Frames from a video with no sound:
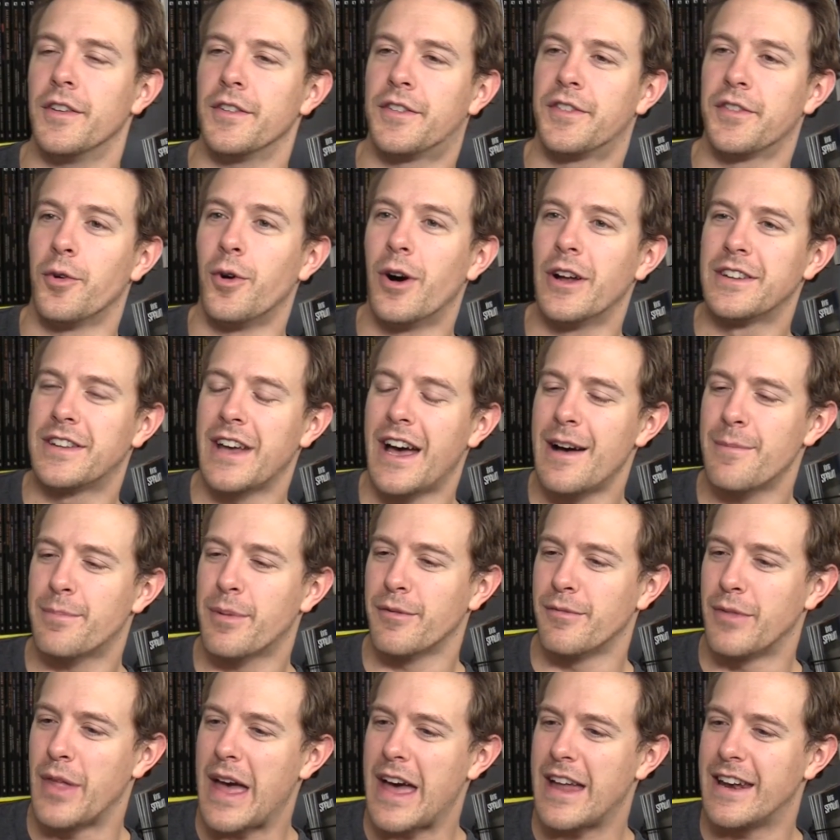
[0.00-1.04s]
So, on top
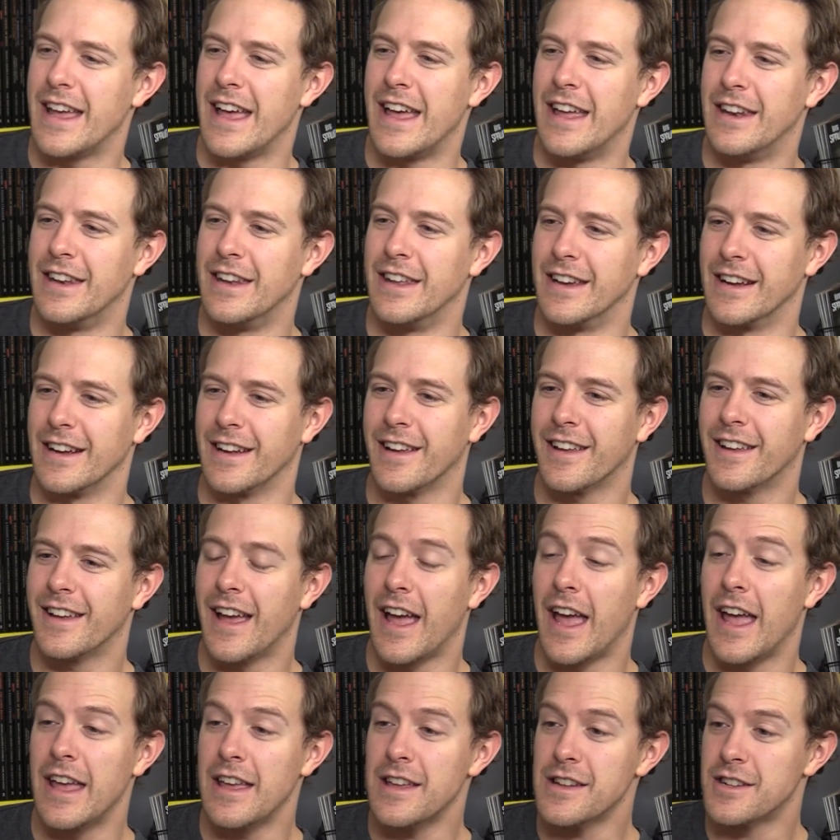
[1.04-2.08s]
of that ending,
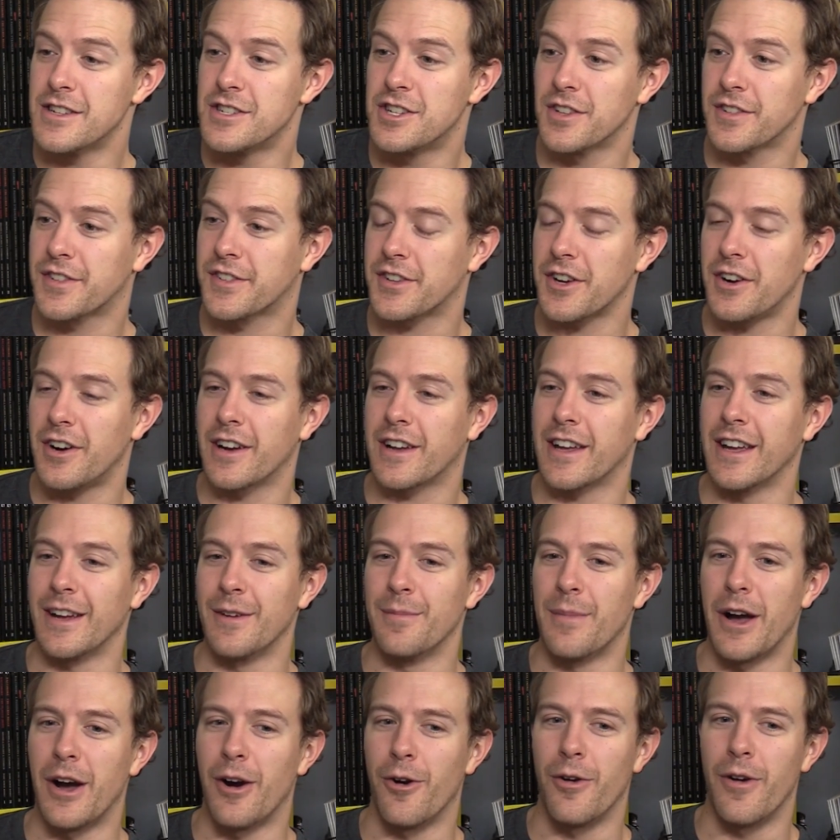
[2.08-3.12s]
and just talking
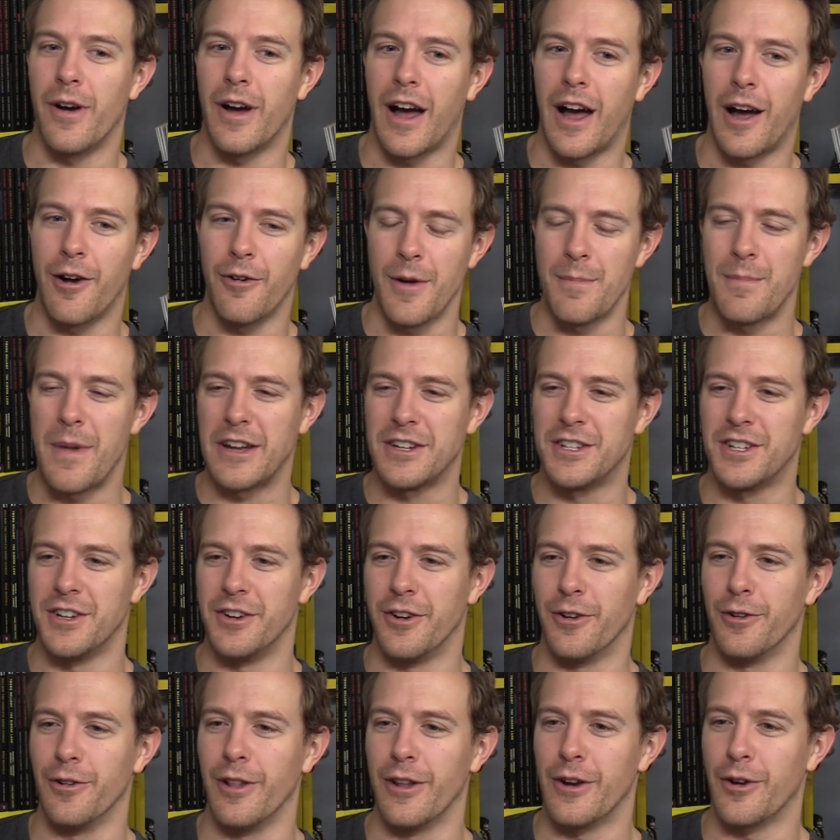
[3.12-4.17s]
about how I mentioned
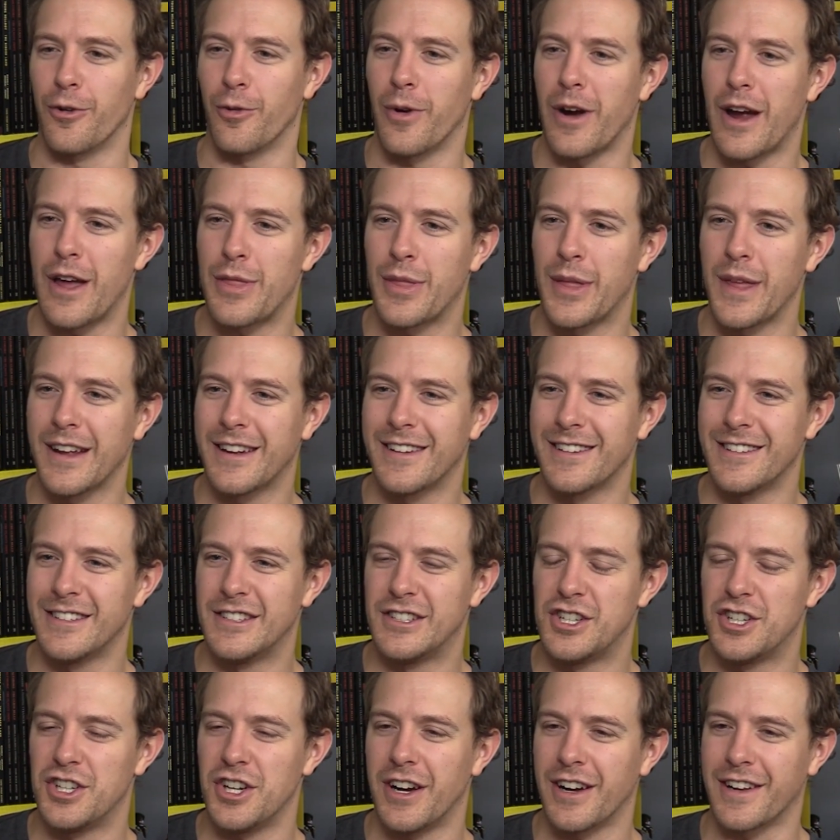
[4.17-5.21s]
earlier, where I think
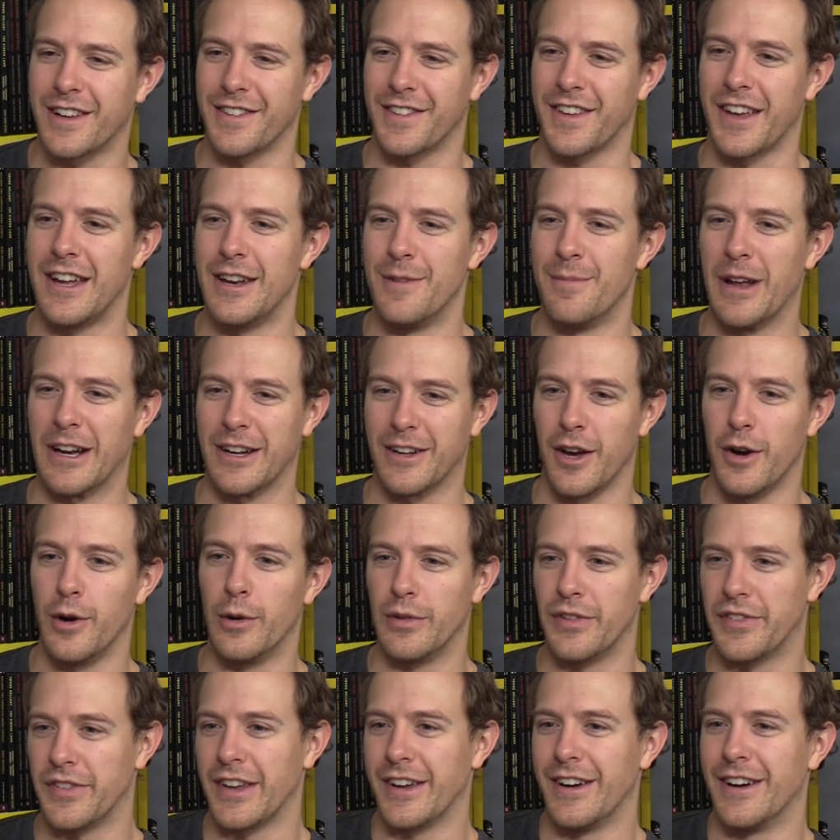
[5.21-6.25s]
Chuck has kind of been
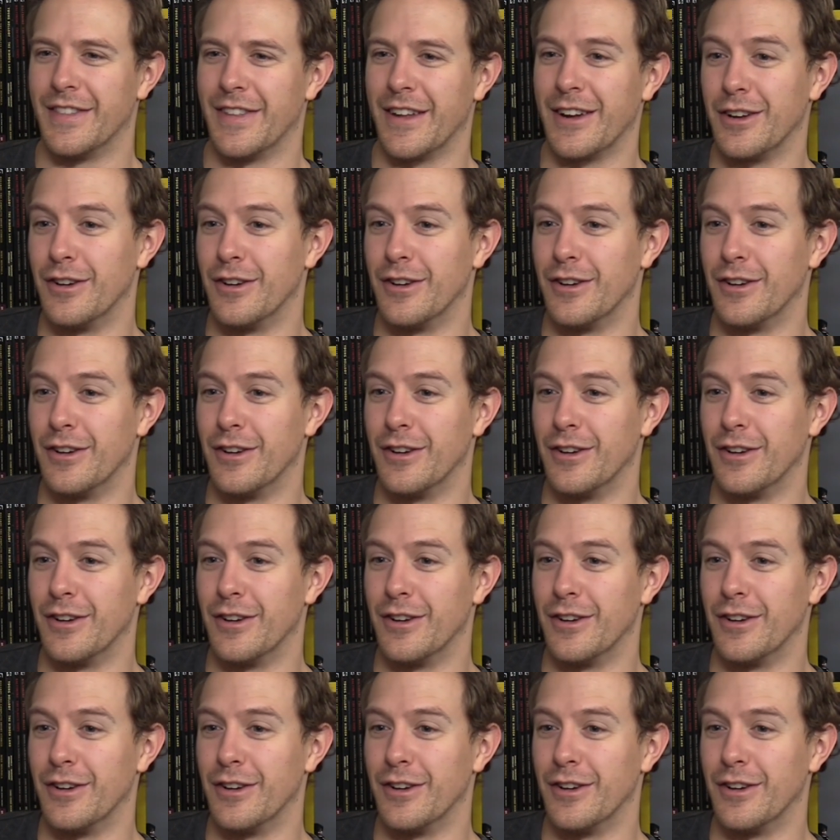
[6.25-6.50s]
coasting on the